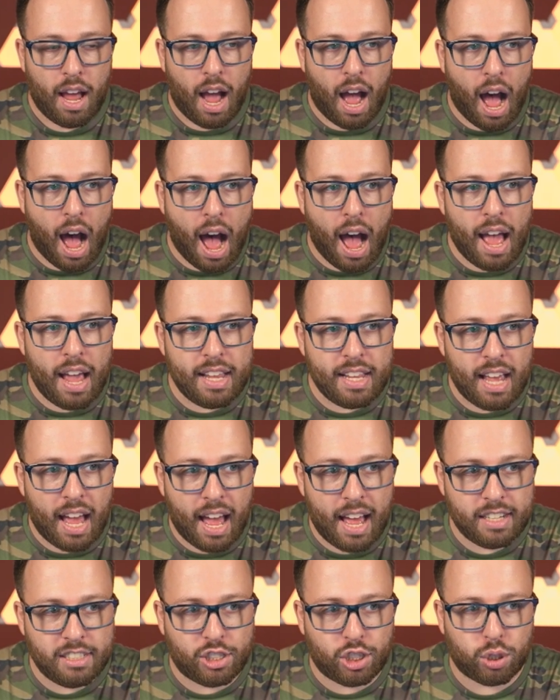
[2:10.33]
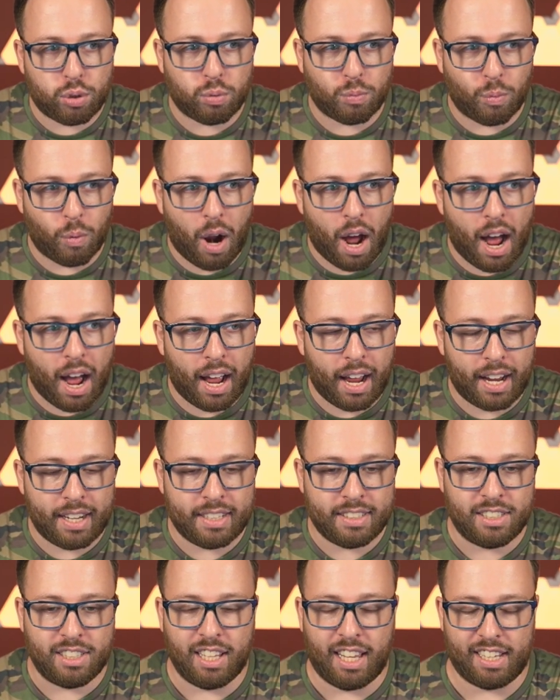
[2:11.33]
I had
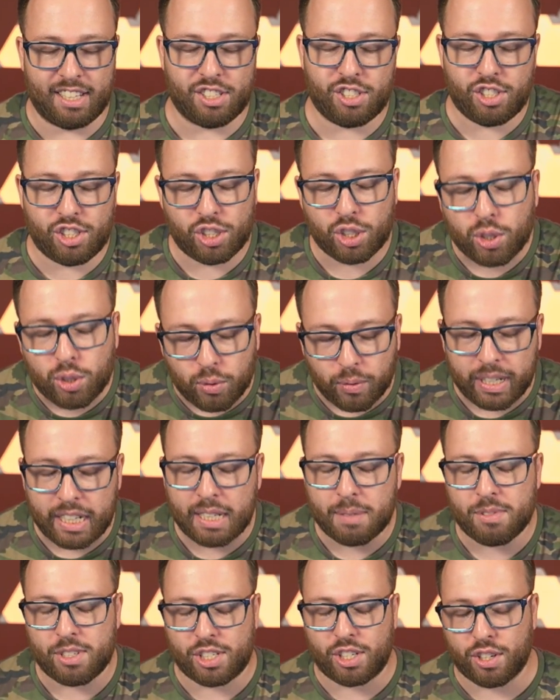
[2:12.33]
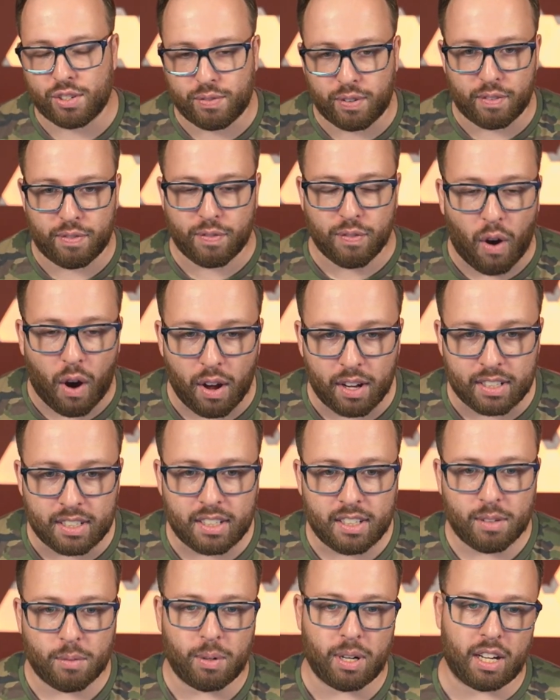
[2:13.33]
tried like streams just for fun.
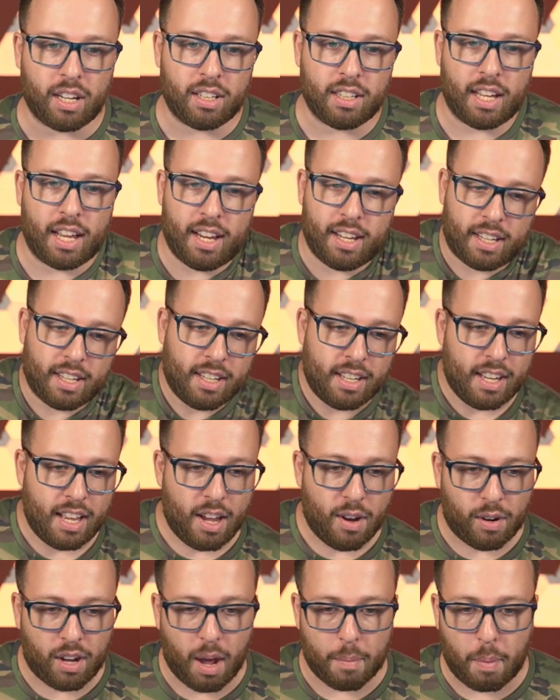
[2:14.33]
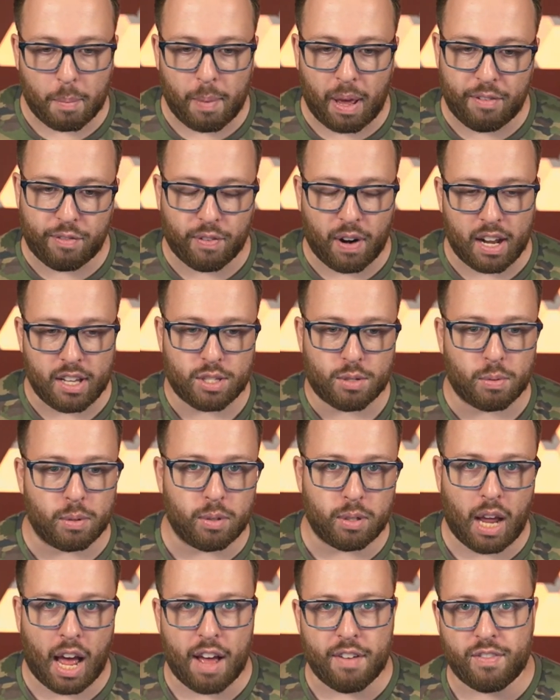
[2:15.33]
Would it, like a couple of my friends, we
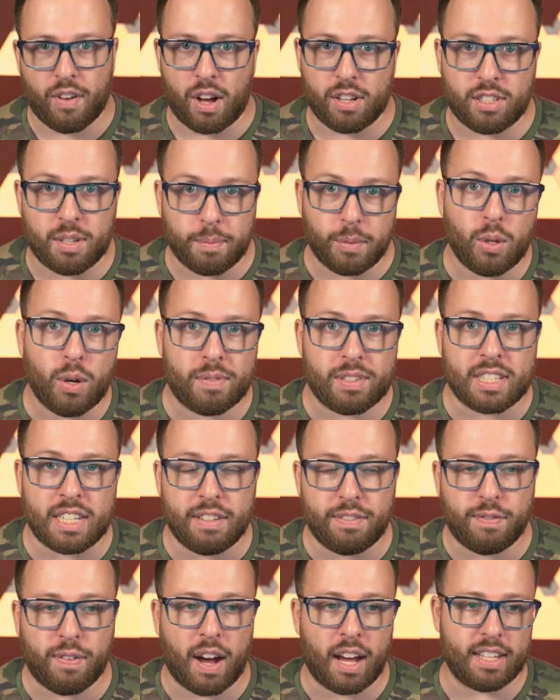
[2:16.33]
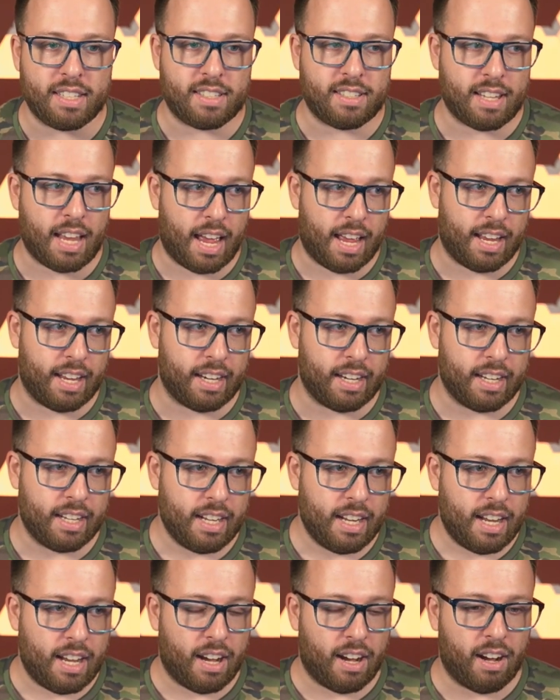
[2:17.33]
would have some UFC fights and
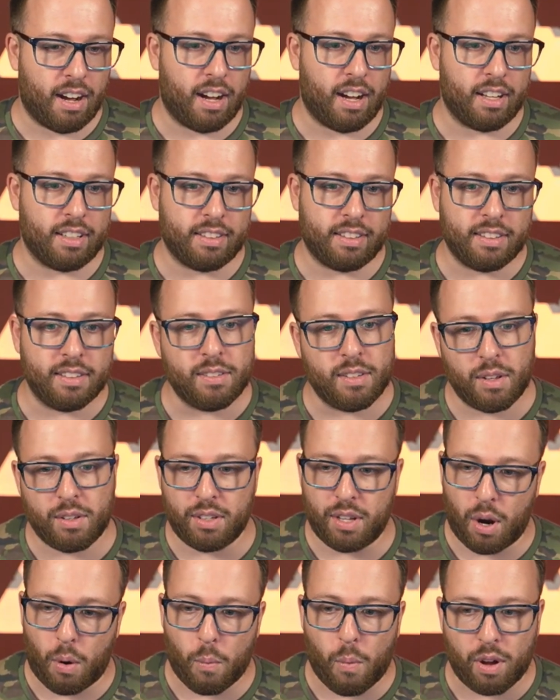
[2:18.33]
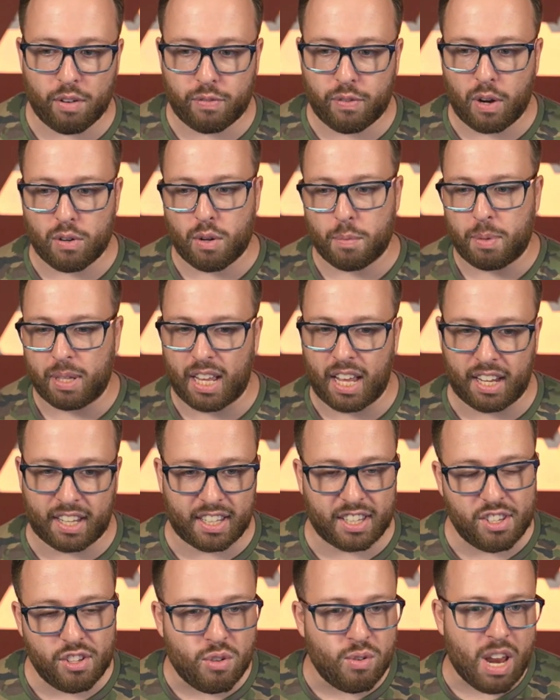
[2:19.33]
you know, one friend would be like,
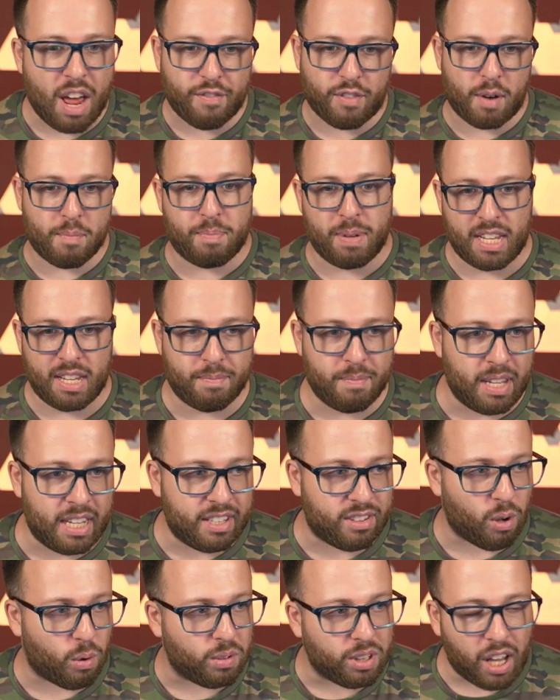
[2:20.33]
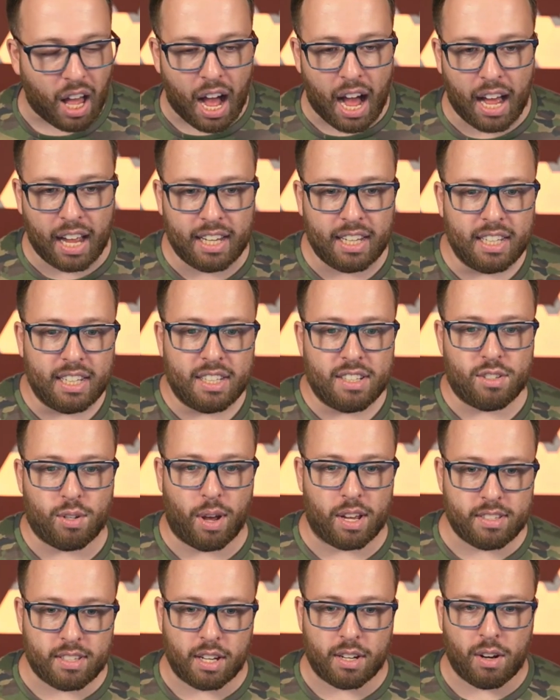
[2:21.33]
you never beat me, don't lie. So I said,